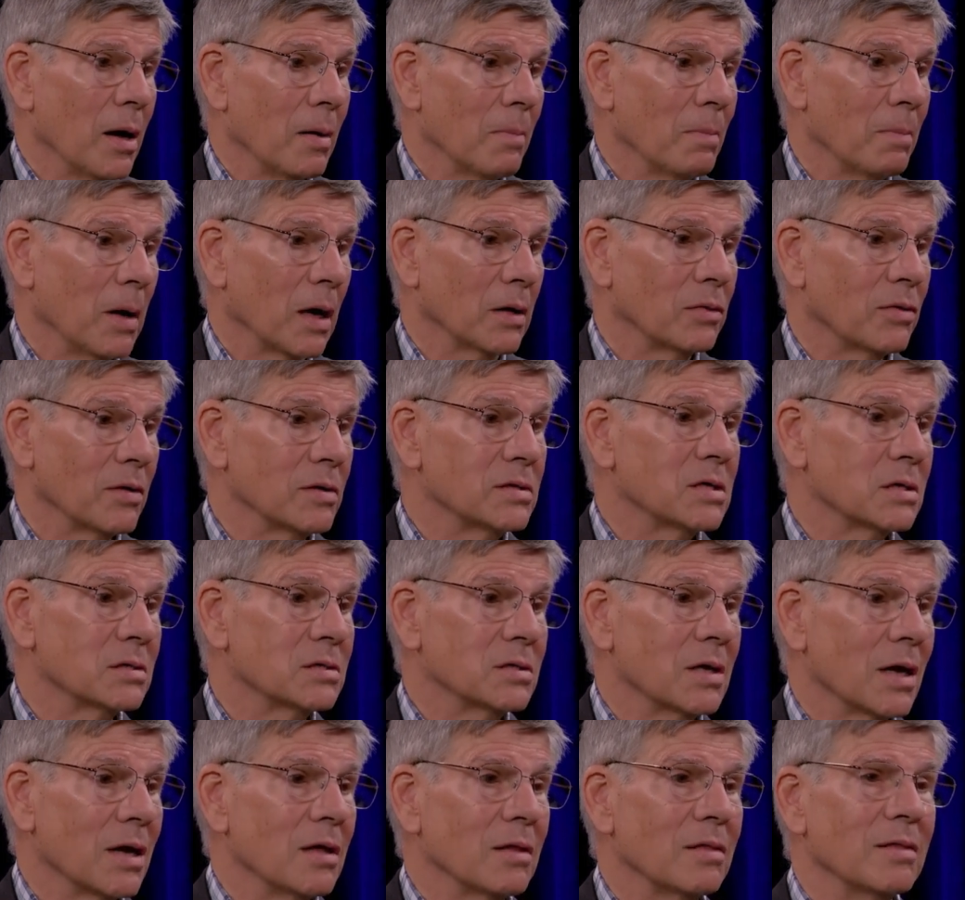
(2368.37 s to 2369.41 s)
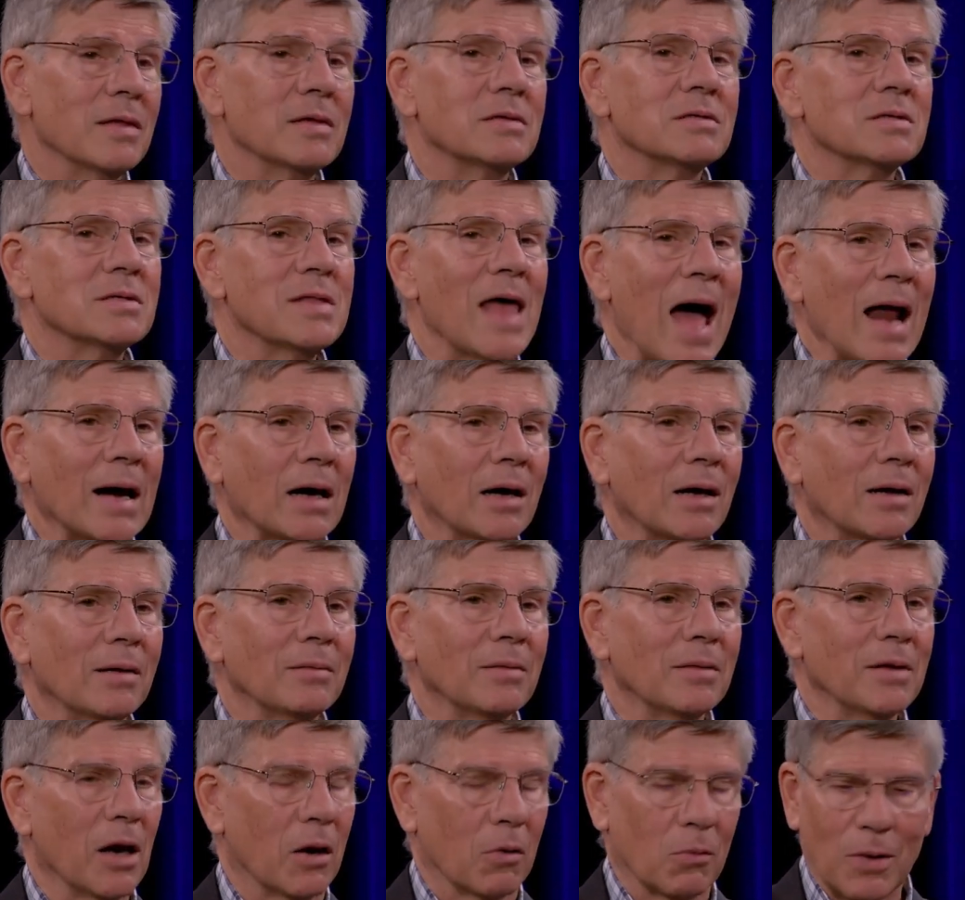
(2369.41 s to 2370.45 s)
But this is, it's that,
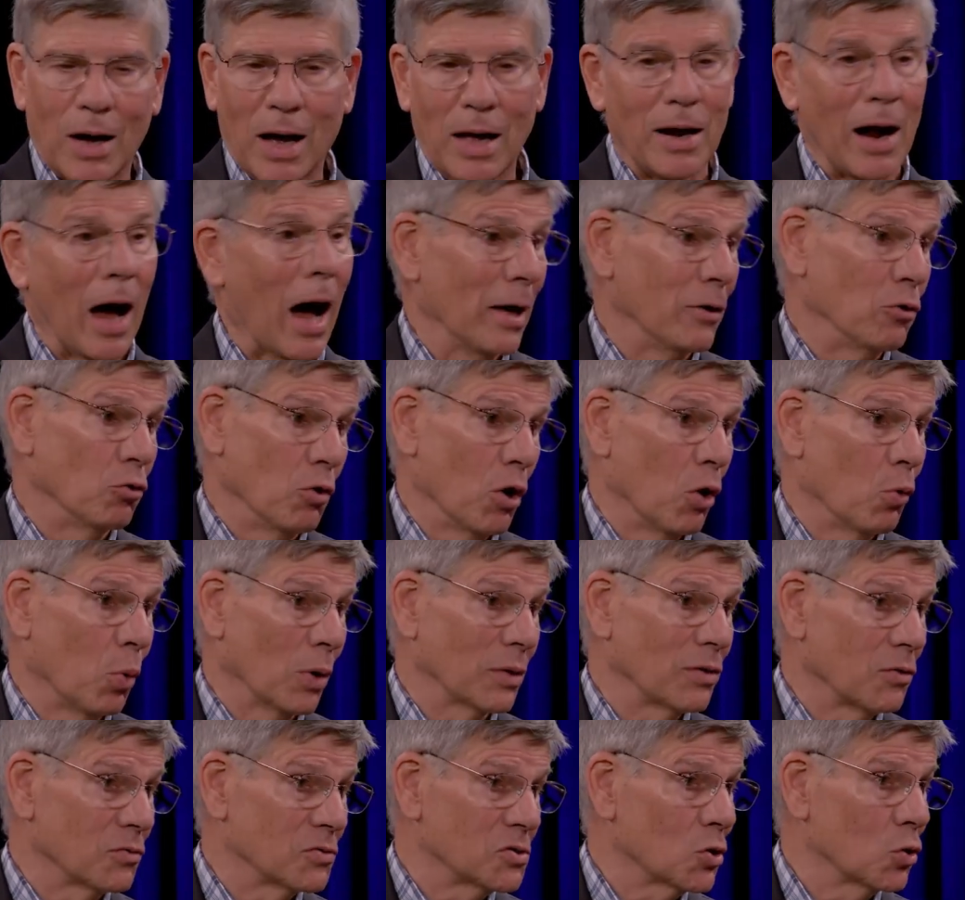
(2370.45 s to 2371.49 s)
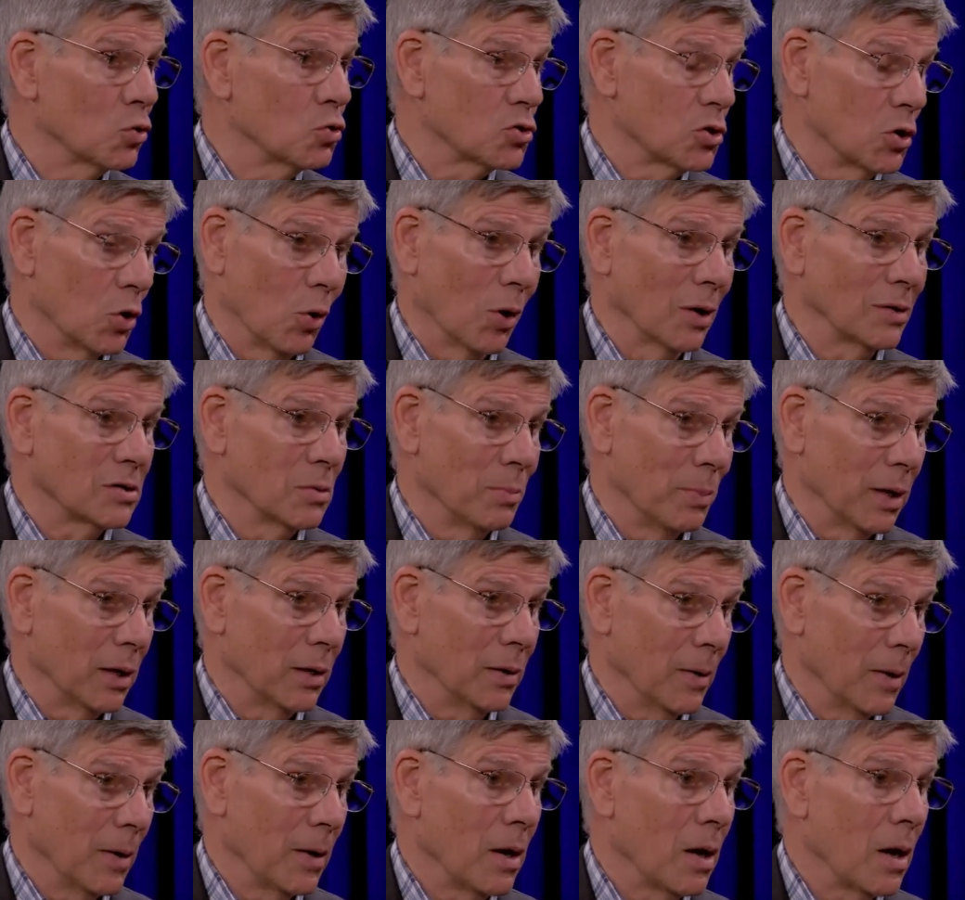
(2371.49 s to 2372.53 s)
you know, I don't know what the solution ought to be,
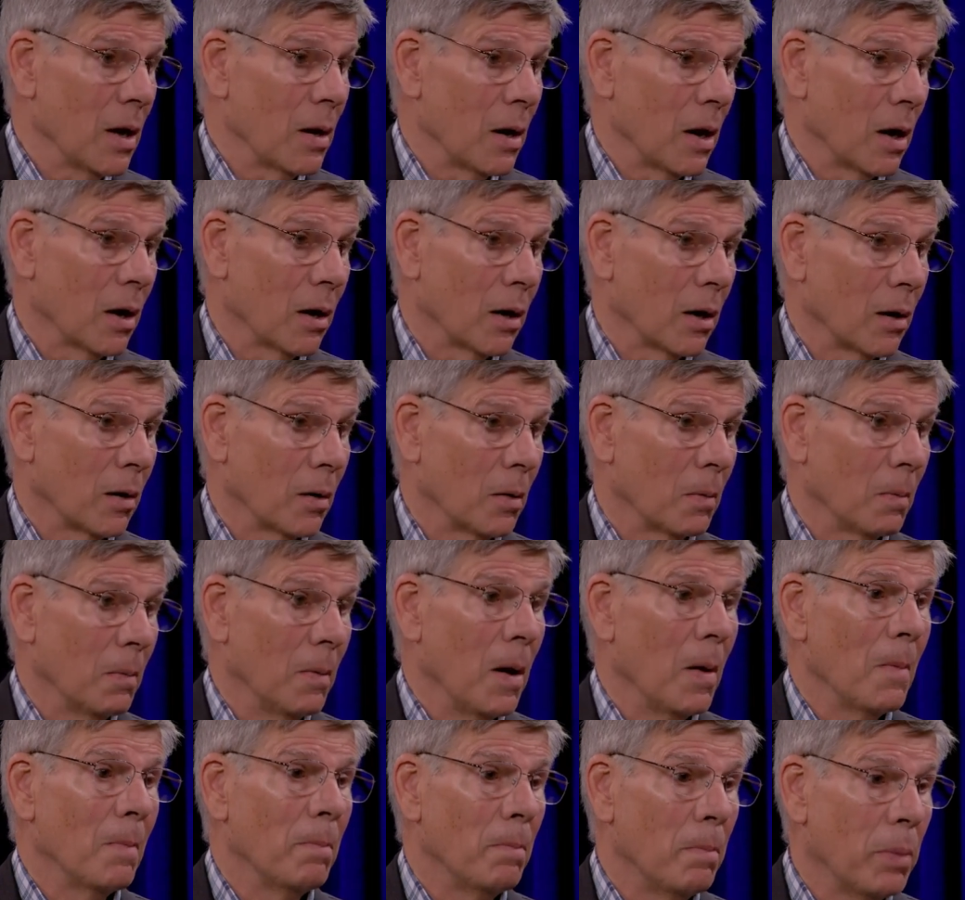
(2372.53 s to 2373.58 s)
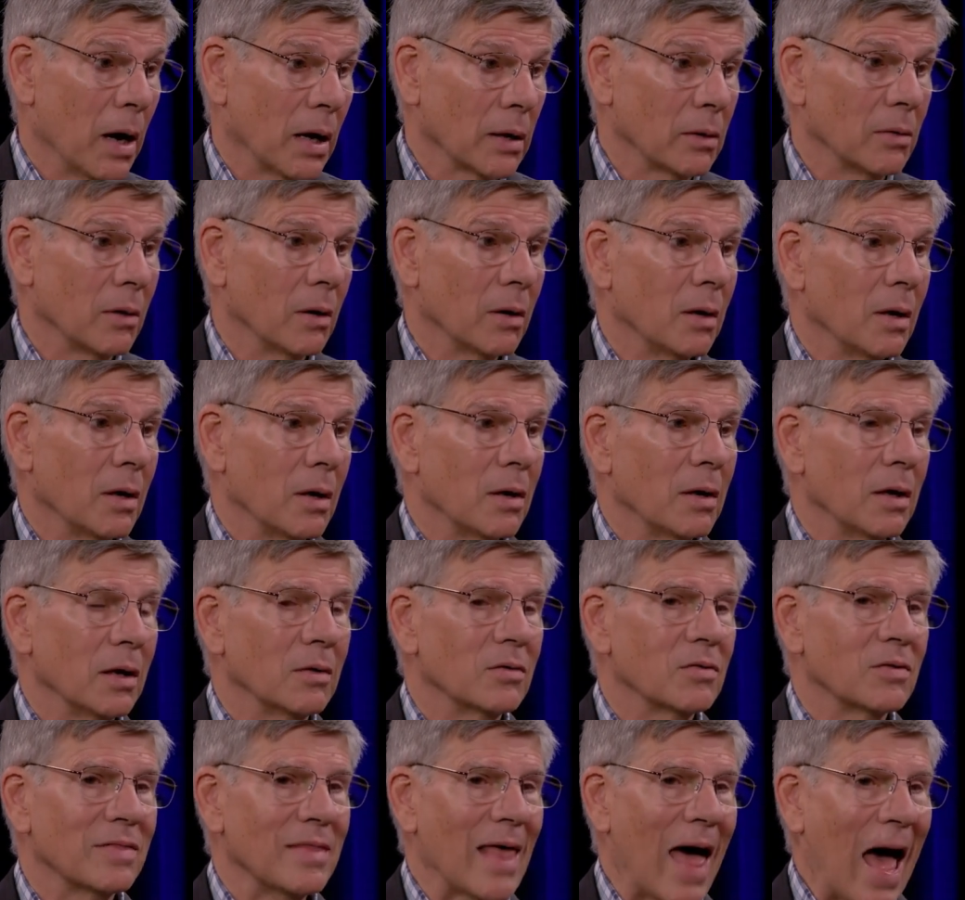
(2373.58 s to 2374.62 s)
but
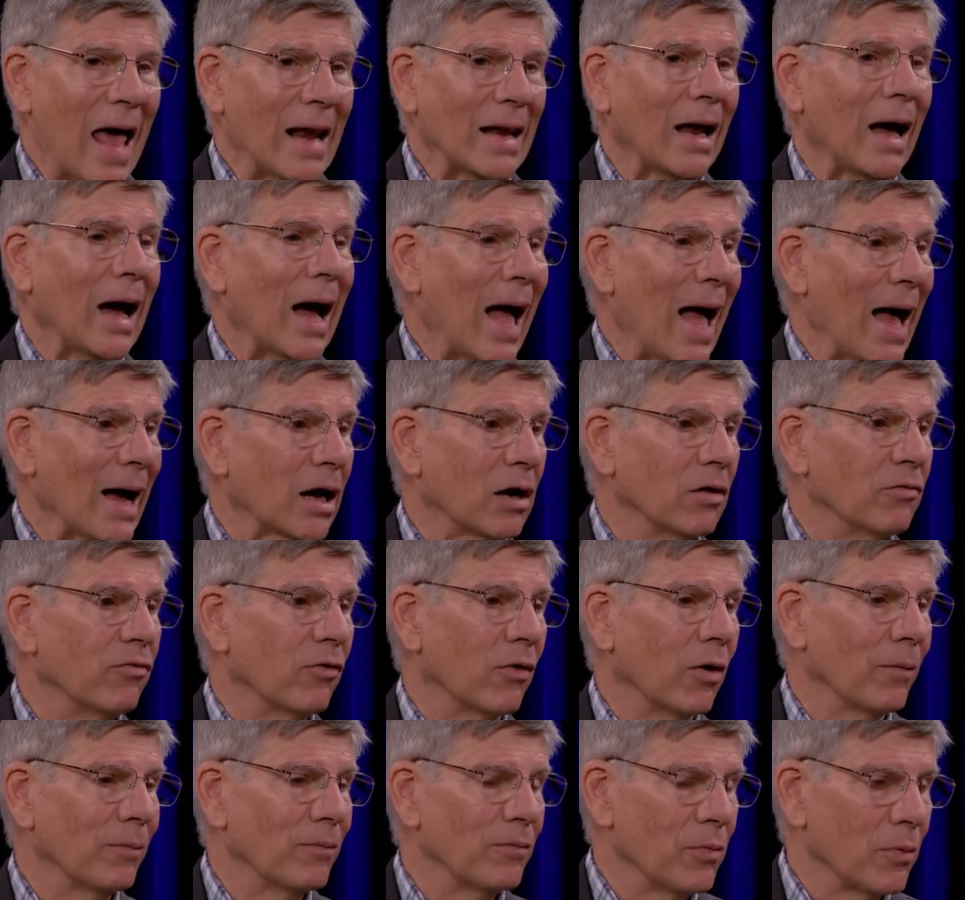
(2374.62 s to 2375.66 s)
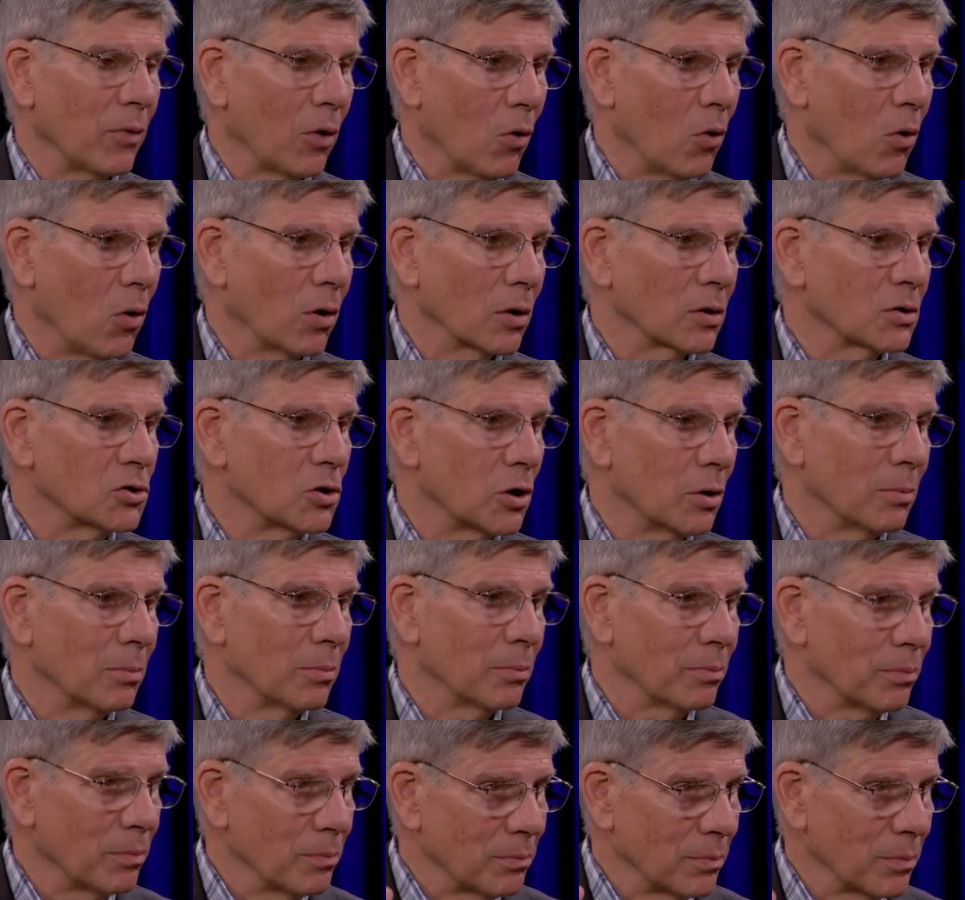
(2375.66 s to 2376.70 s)
it's that lack of long-term
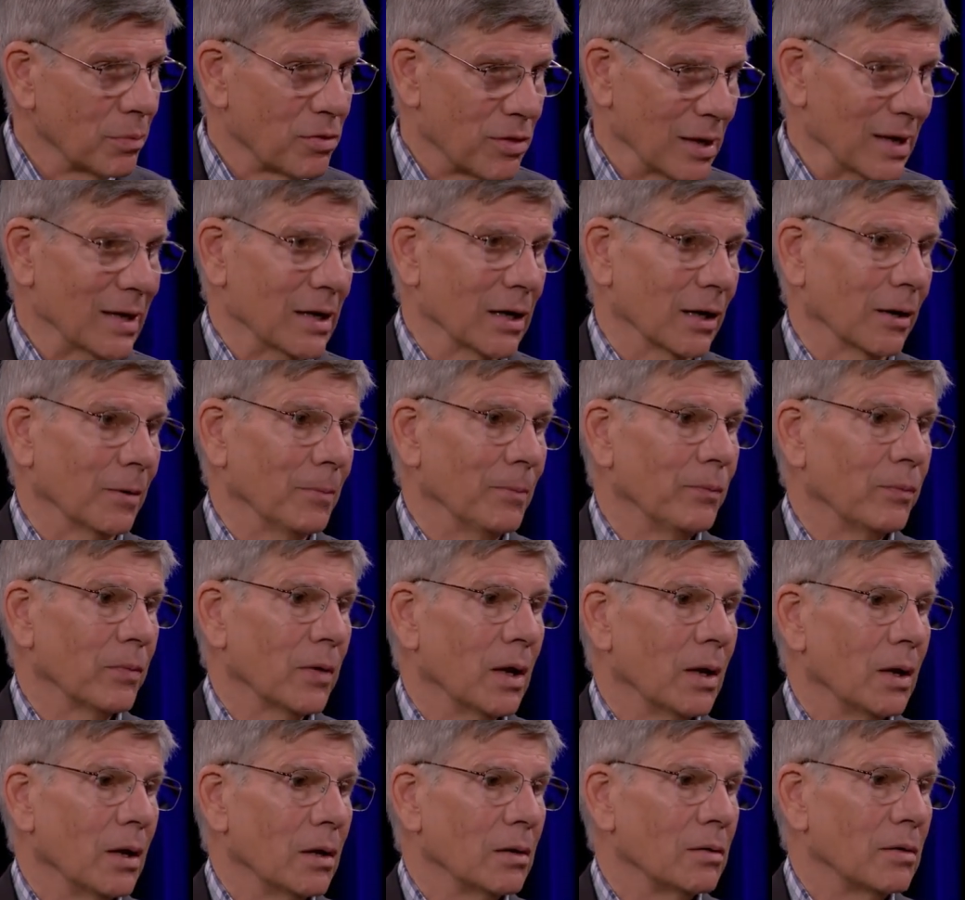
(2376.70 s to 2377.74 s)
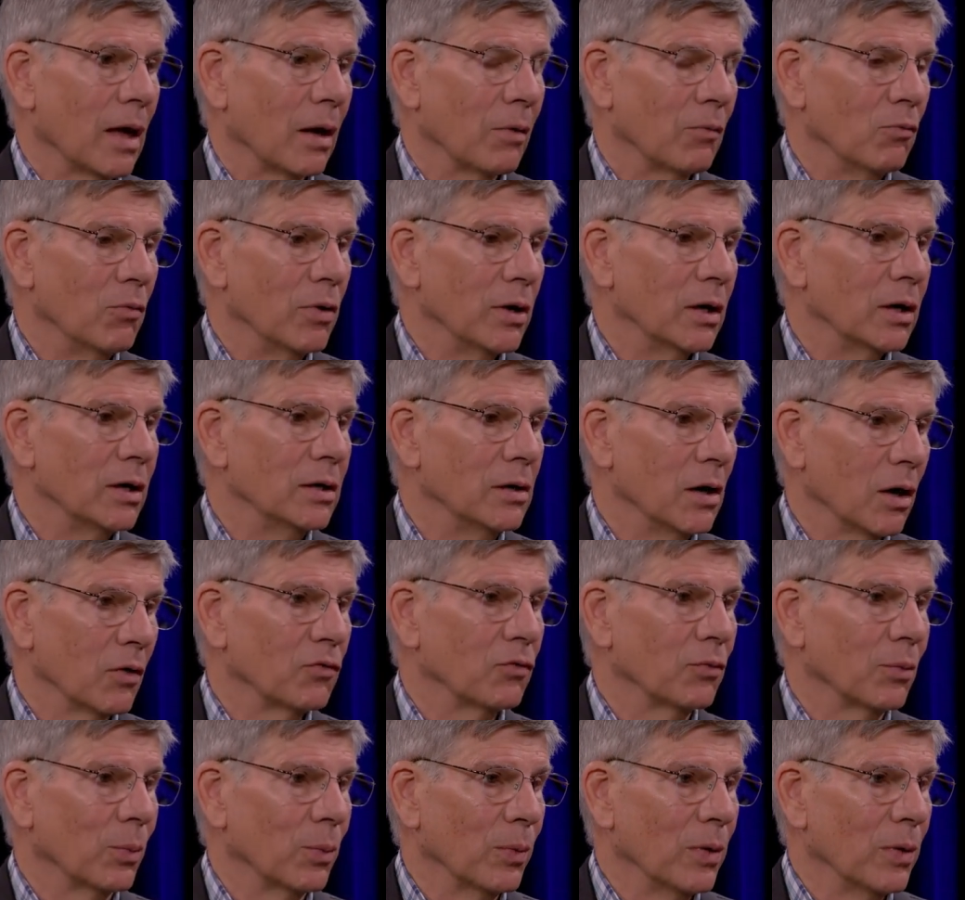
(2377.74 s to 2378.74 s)
thinking that really does.